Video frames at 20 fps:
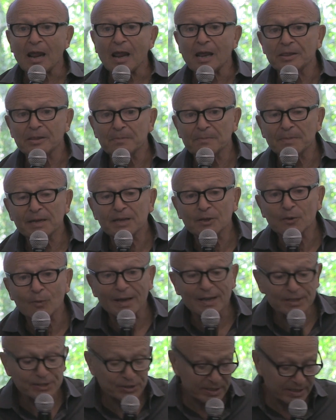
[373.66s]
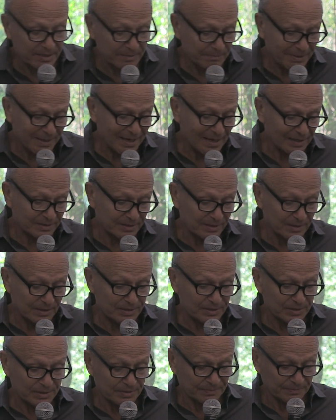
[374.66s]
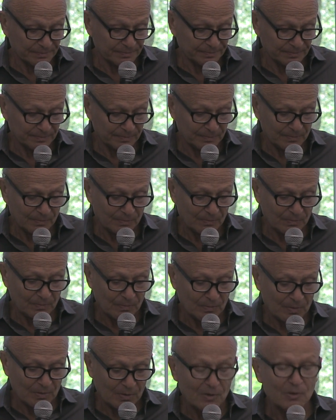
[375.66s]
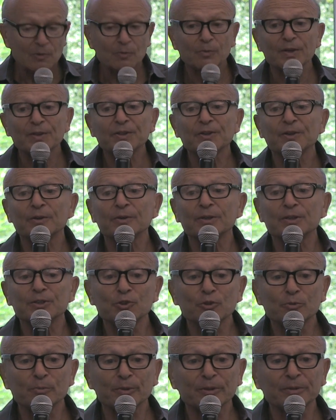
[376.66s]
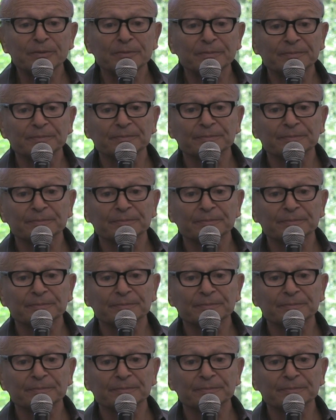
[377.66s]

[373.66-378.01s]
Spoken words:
and the many ways she impacted us with her humor,